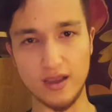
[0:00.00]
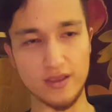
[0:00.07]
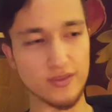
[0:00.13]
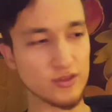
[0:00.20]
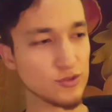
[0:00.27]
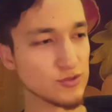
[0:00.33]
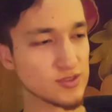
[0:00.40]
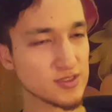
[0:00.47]
and
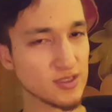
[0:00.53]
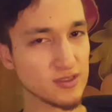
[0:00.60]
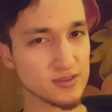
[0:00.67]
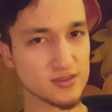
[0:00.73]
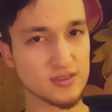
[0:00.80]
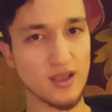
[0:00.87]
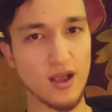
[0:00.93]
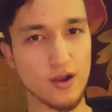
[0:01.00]
then you sell a
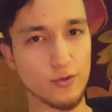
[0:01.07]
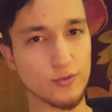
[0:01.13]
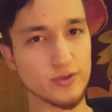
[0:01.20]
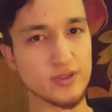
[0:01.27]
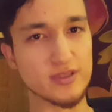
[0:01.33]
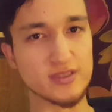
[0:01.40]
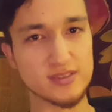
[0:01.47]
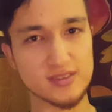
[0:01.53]
stock
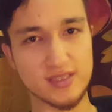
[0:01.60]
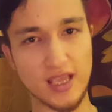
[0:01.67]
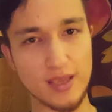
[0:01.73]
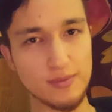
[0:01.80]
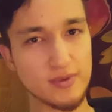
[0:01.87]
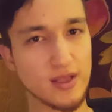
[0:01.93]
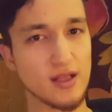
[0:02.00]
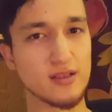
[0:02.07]
within the
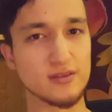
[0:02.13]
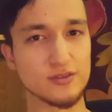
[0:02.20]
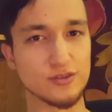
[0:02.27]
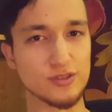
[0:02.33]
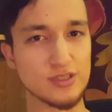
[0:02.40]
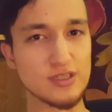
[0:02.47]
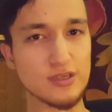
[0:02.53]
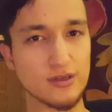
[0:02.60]
same calendar
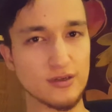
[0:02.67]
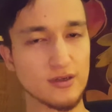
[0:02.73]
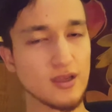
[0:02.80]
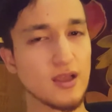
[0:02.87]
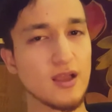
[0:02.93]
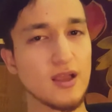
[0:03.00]
year,